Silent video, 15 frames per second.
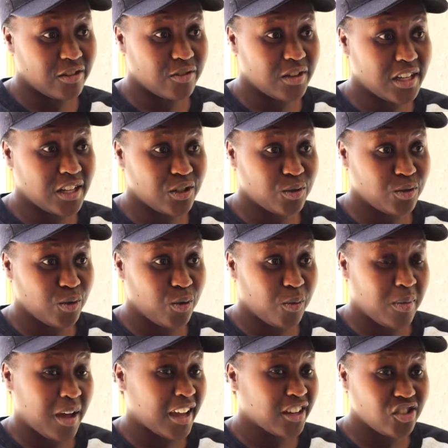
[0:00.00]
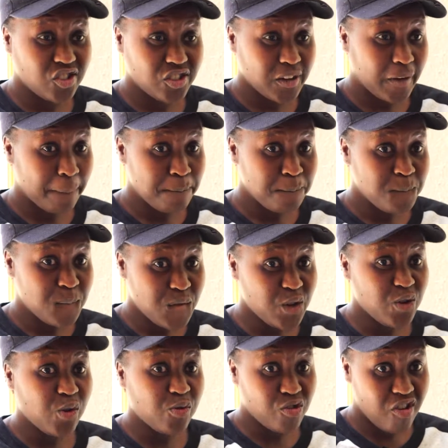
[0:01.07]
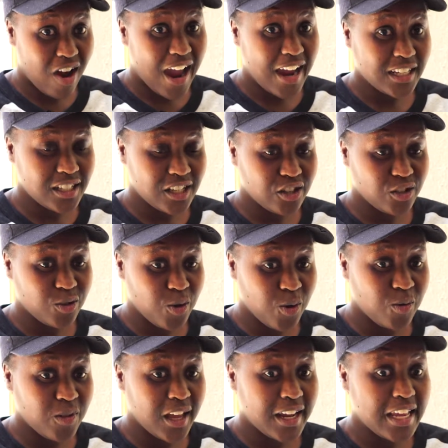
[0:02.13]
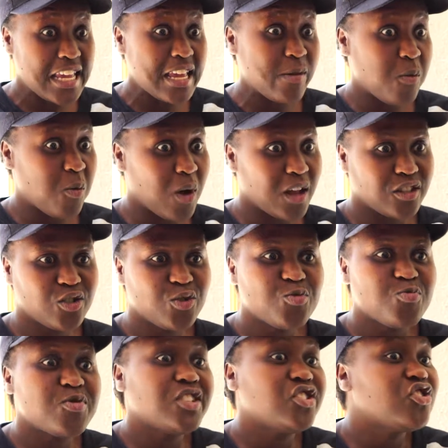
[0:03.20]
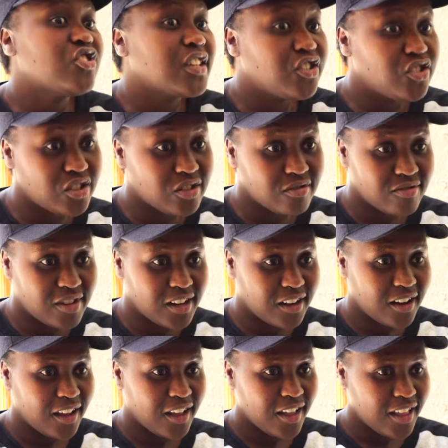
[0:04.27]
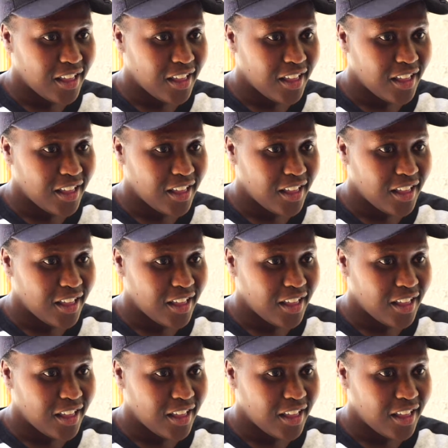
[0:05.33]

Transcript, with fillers: You don't need to know much. If you know Christ and you know that he wants to reach the children,